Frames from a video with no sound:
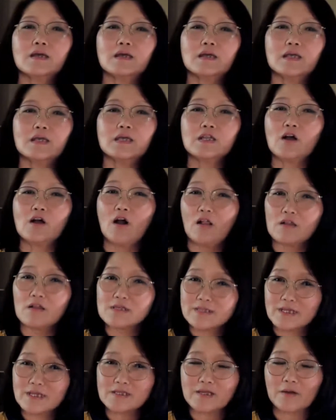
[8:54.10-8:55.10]
In
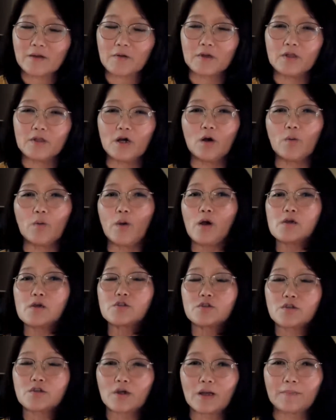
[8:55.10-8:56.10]
holistic Taekwondo, we
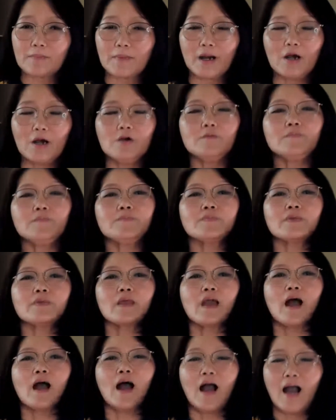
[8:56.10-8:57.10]
also talk about
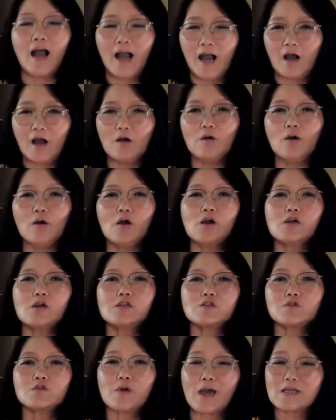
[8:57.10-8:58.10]
how
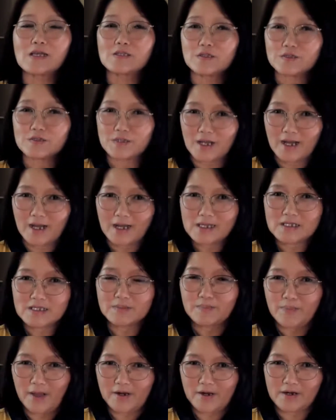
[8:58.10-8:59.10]
to
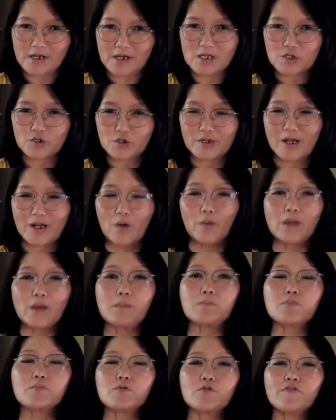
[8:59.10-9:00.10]
exercise better so that we
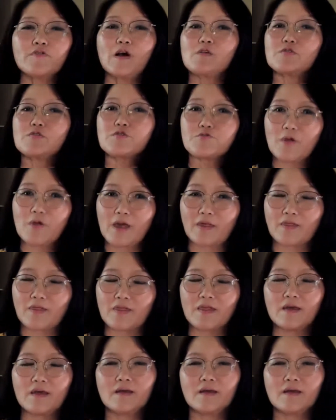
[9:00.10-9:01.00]
improve our strength.